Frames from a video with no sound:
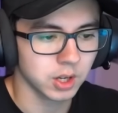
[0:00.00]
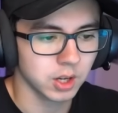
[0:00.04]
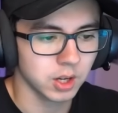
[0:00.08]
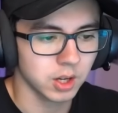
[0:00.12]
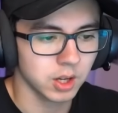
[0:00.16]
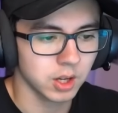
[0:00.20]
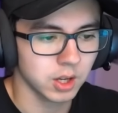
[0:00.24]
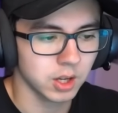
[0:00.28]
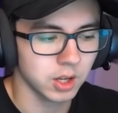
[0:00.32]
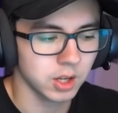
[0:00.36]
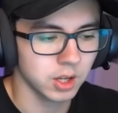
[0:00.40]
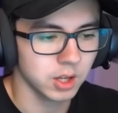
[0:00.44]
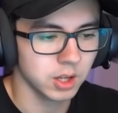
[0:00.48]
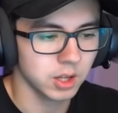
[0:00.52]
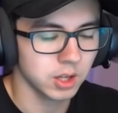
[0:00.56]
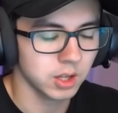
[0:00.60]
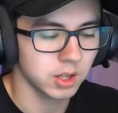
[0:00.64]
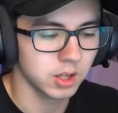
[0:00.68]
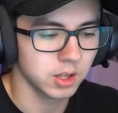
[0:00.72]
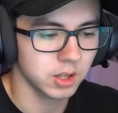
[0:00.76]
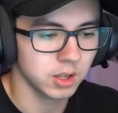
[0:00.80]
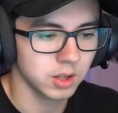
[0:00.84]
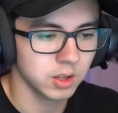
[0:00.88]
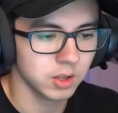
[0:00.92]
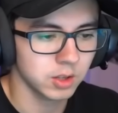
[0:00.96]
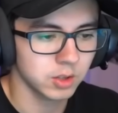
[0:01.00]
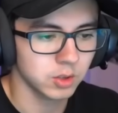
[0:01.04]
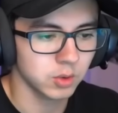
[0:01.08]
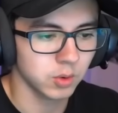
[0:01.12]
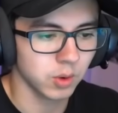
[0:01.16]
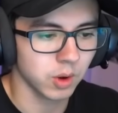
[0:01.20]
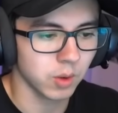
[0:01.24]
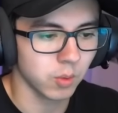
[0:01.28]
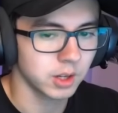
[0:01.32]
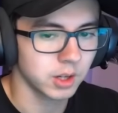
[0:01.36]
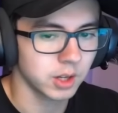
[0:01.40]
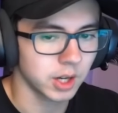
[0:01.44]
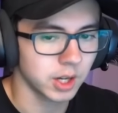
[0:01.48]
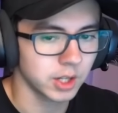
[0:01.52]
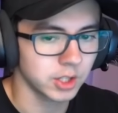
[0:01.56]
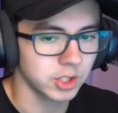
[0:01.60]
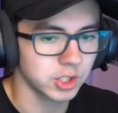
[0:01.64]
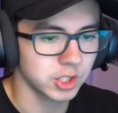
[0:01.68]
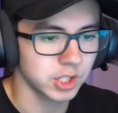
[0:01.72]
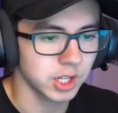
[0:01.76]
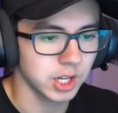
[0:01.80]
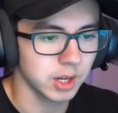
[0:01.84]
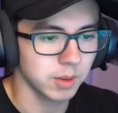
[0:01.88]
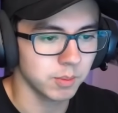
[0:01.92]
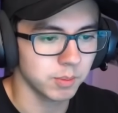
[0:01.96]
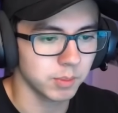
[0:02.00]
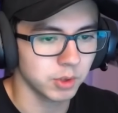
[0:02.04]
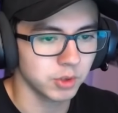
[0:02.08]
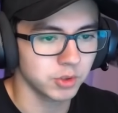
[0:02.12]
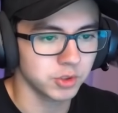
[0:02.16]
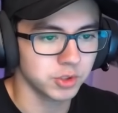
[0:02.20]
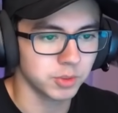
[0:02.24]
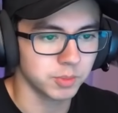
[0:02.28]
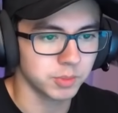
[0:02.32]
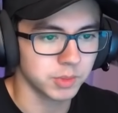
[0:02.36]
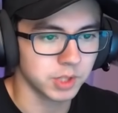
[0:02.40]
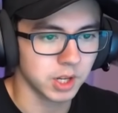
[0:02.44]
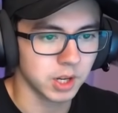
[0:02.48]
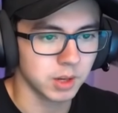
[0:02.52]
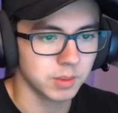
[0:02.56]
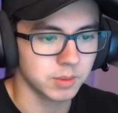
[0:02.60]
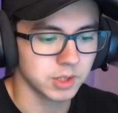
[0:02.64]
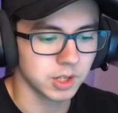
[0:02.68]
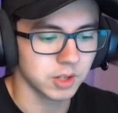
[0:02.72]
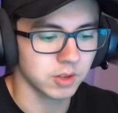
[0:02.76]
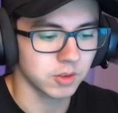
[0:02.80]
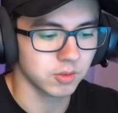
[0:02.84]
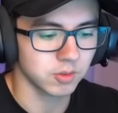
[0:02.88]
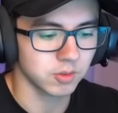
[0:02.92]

Nope. Huh? Dude, I just can't build sometimes. I don't